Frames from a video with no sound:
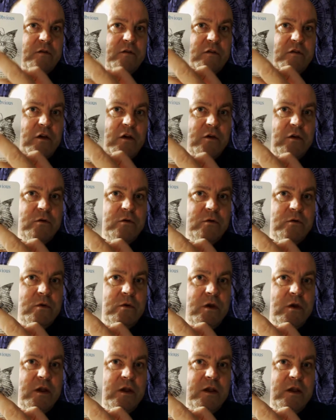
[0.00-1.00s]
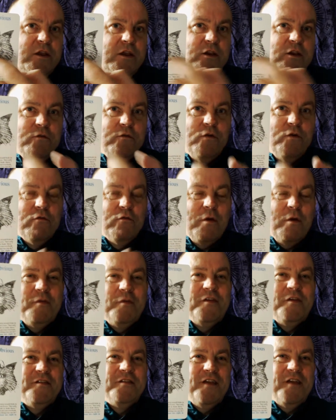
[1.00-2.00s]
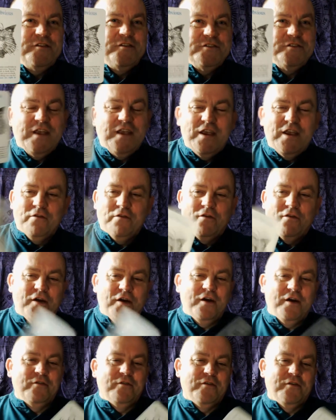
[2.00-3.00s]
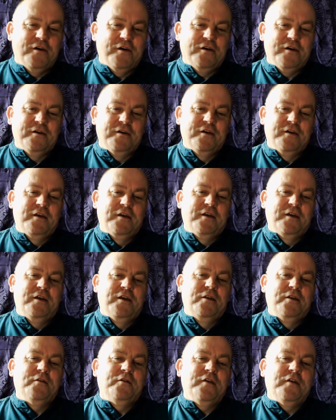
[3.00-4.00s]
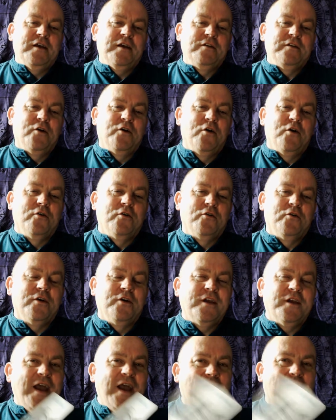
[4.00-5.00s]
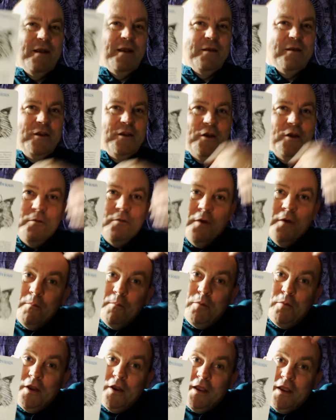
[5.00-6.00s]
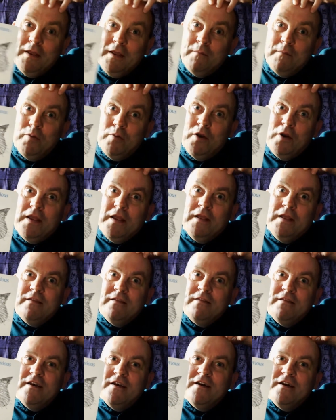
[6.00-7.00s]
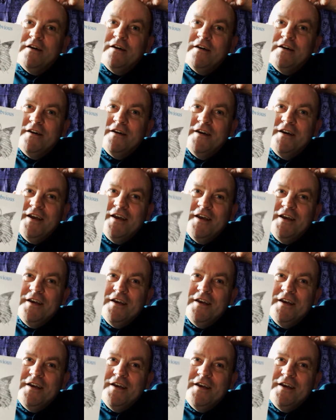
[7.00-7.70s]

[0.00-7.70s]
And so, you've got a representation here of a looks like a dog or a cat, pulling the